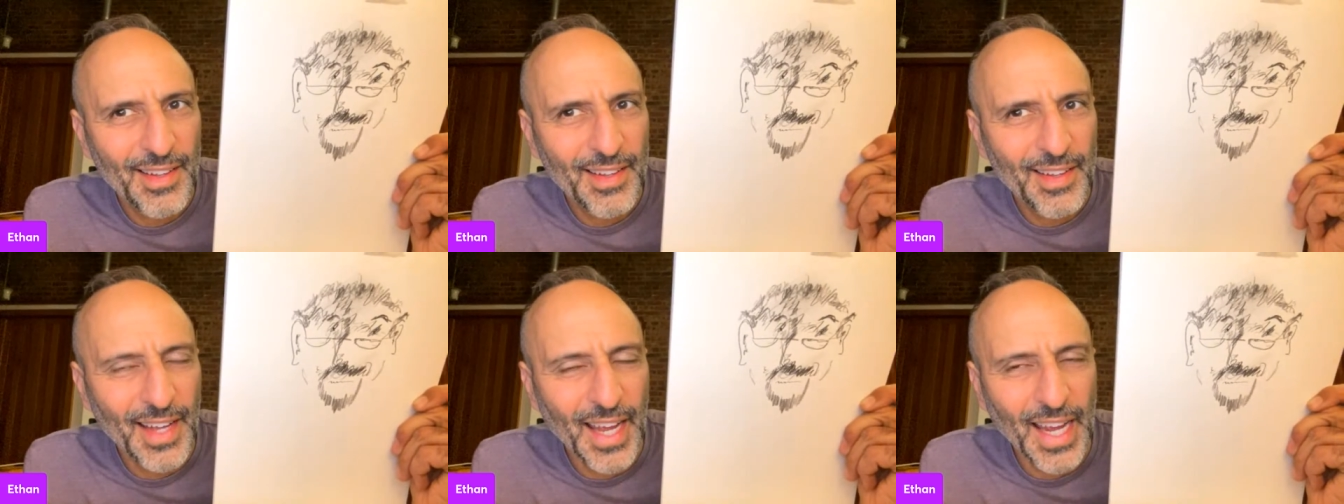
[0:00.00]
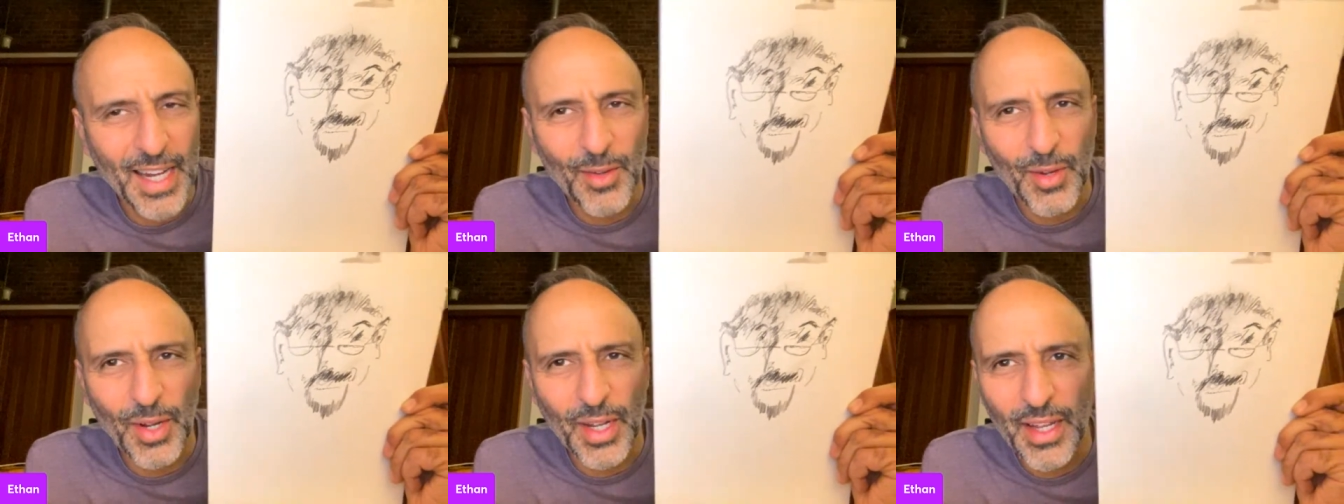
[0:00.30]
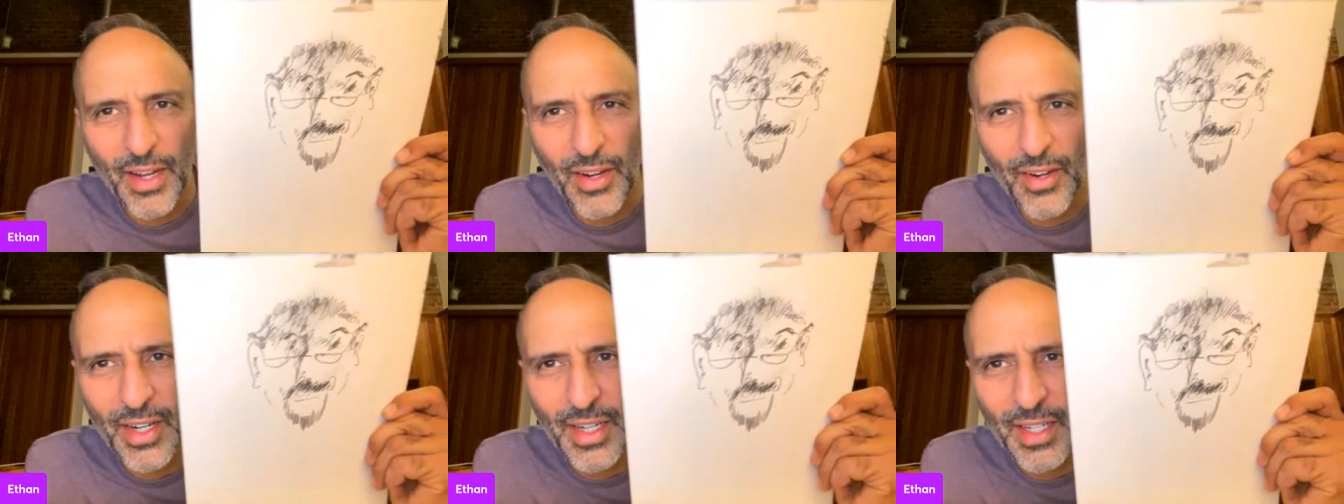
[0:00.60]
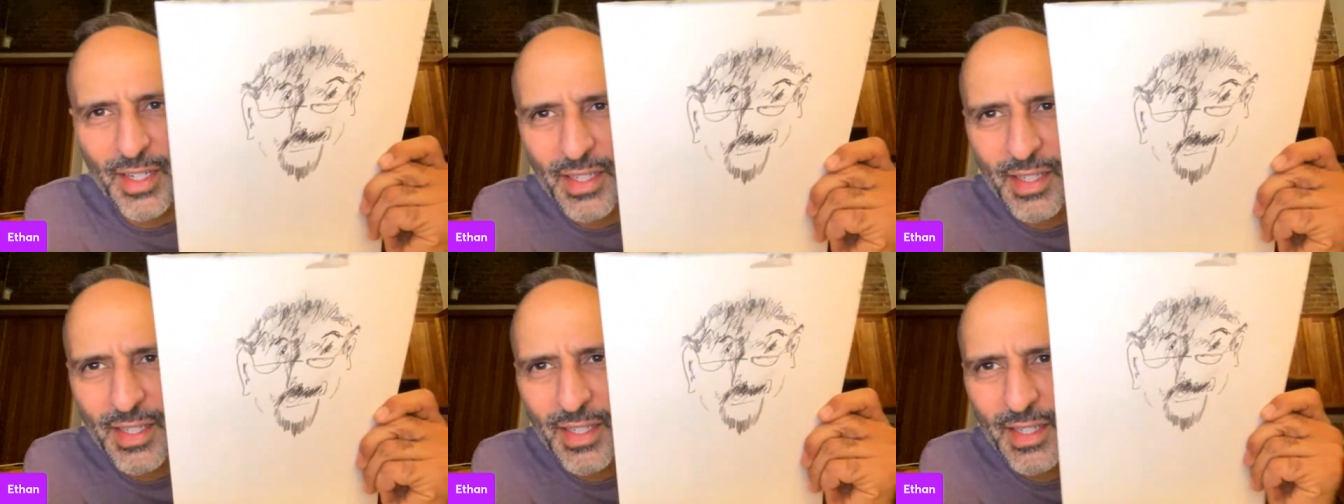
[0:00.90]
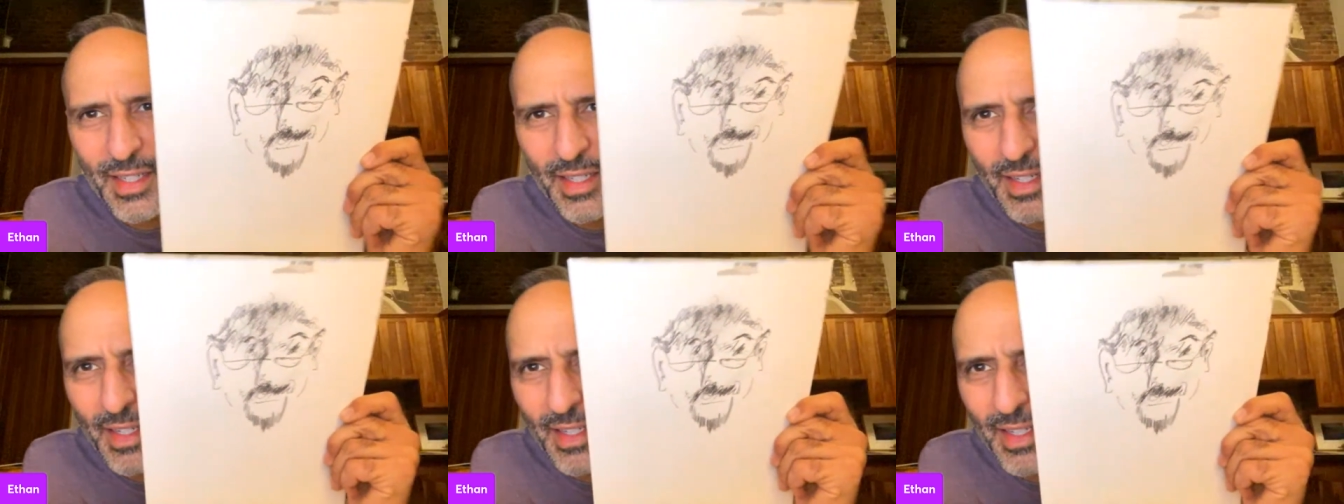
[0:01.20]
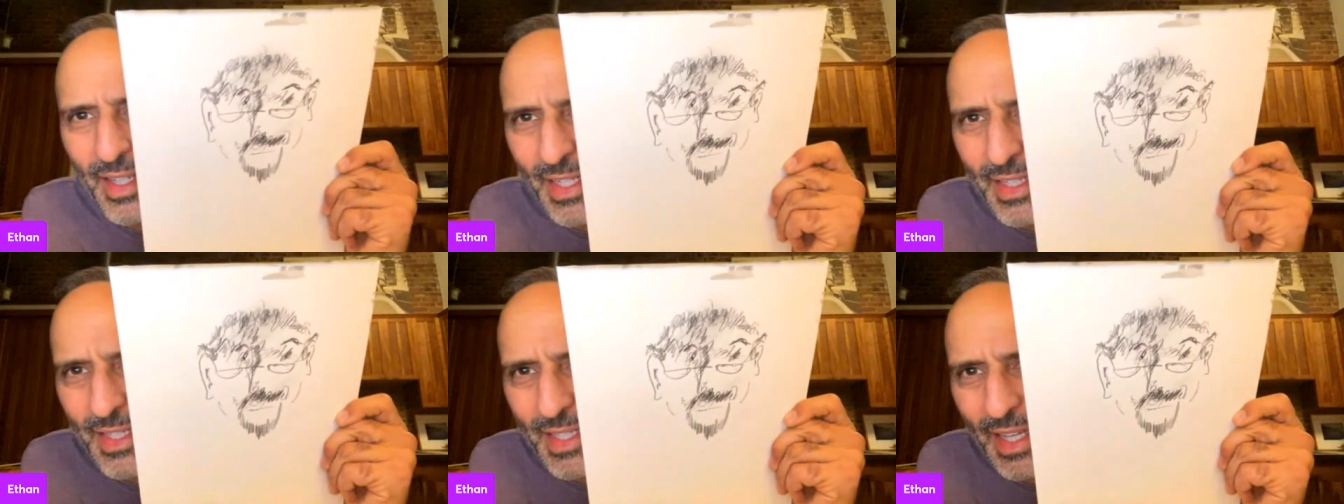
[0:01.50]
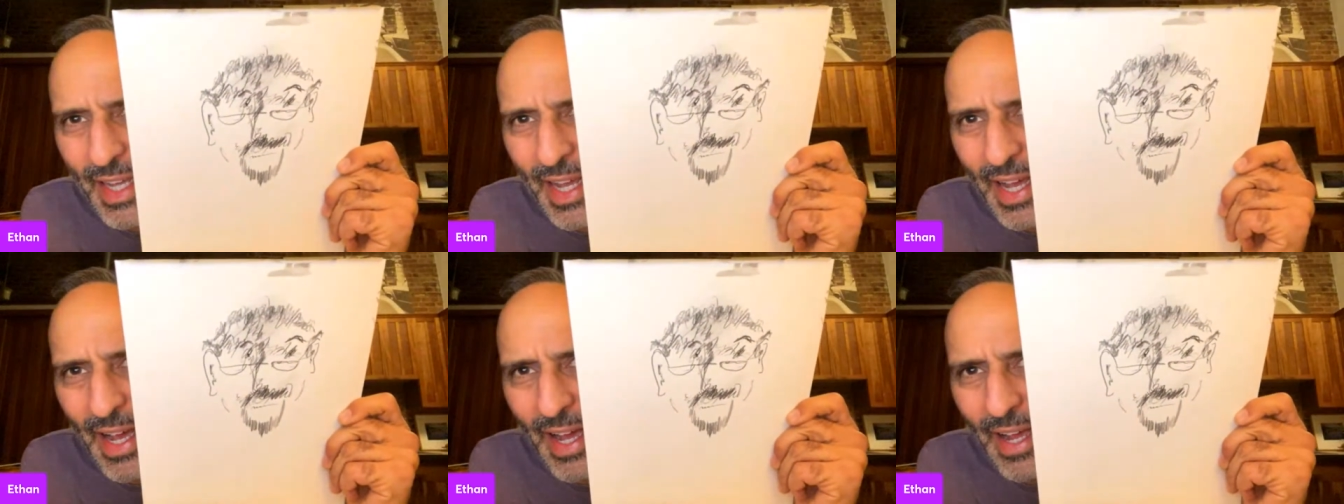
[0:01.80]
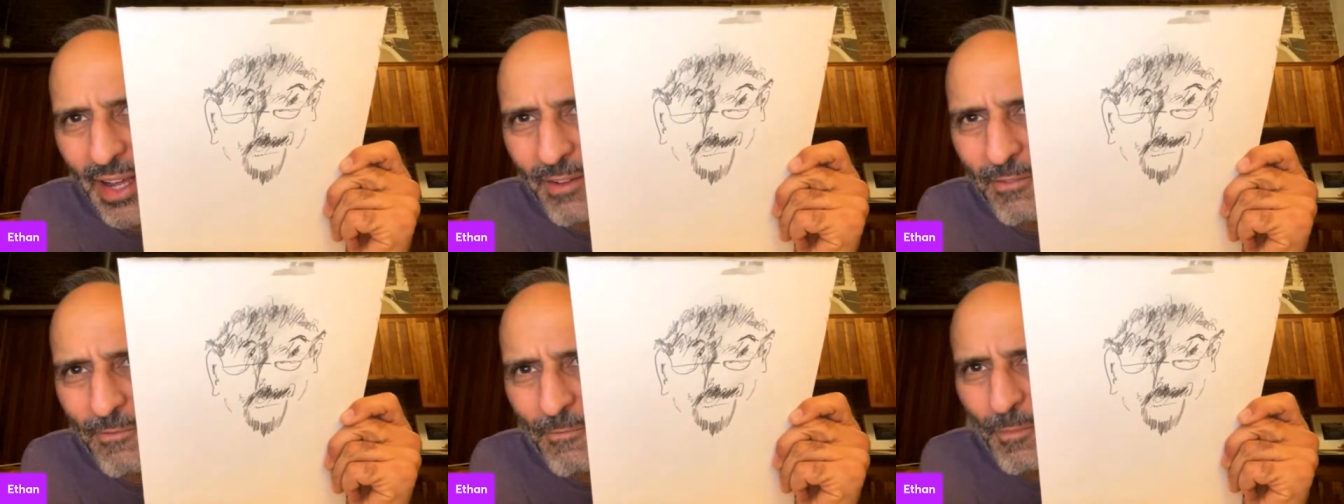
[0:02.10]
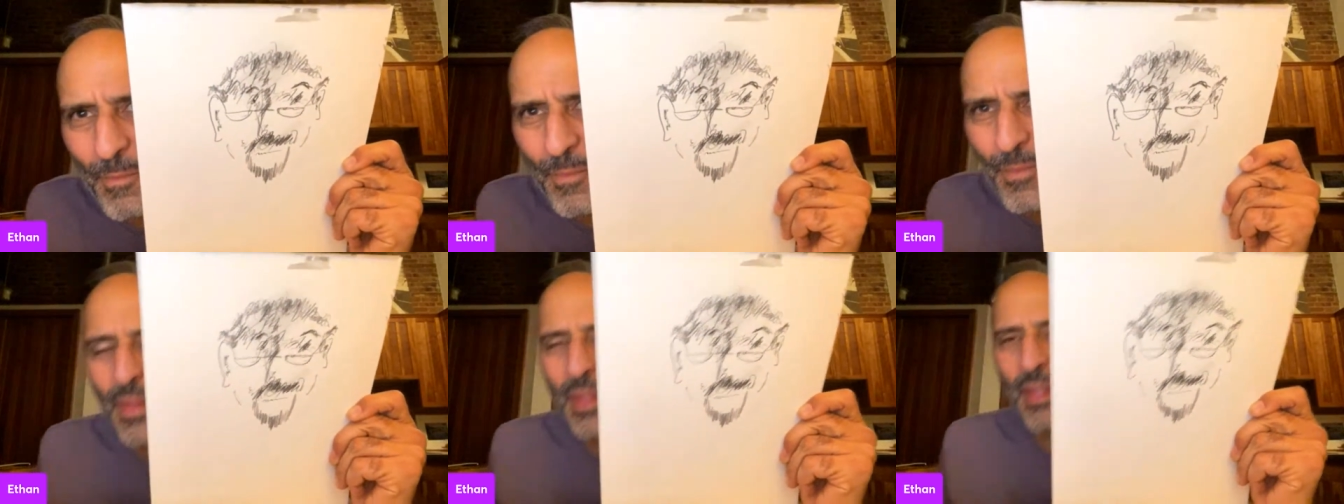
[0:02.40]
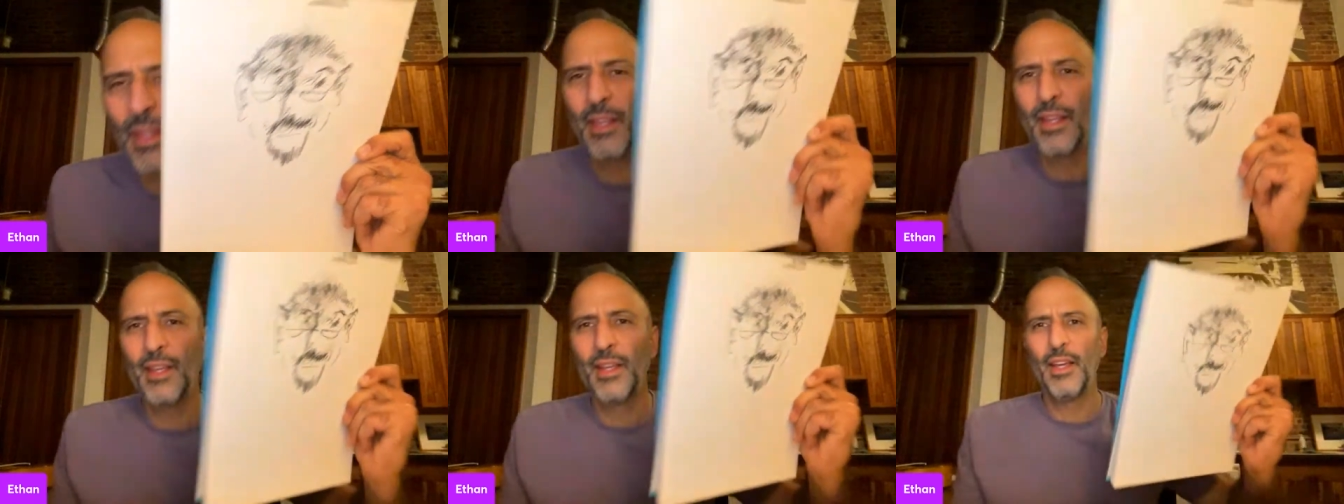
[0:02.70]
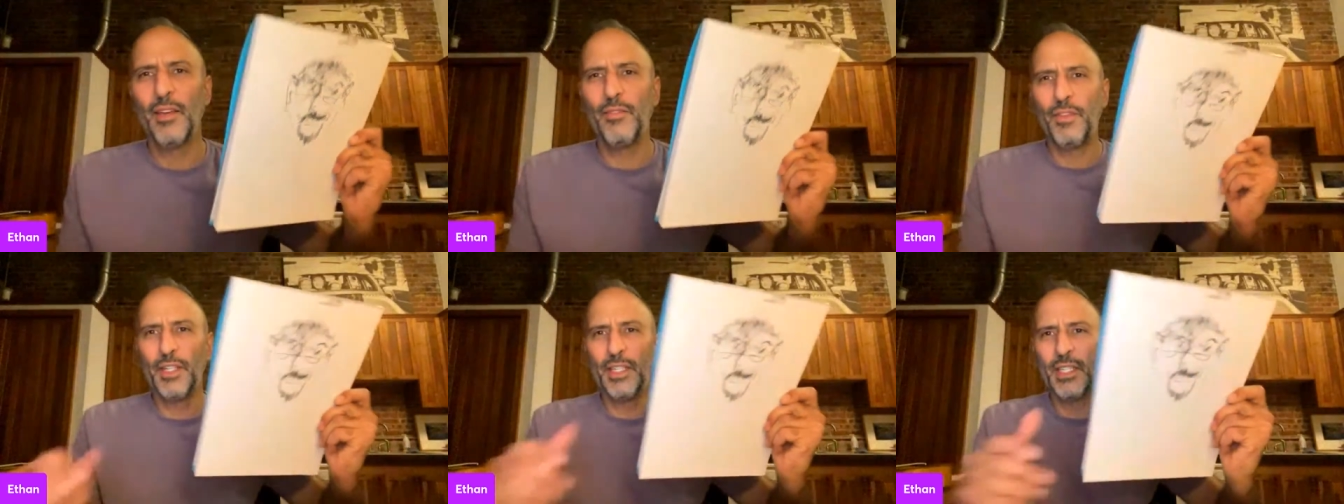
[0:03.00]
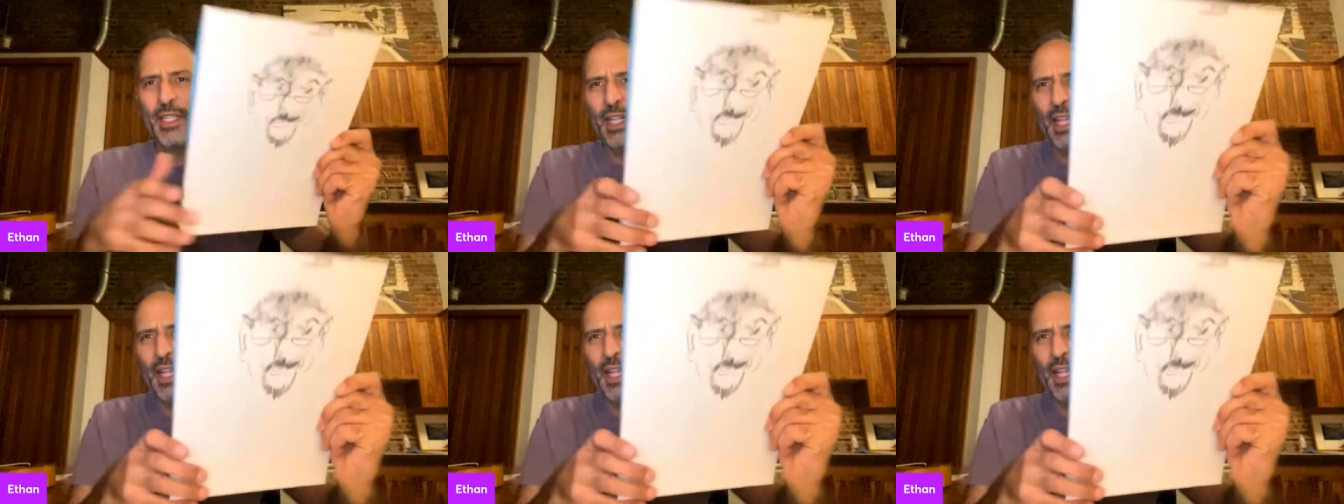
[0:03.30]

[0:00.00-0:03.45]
Anyway, there it is. That's the guy. If you see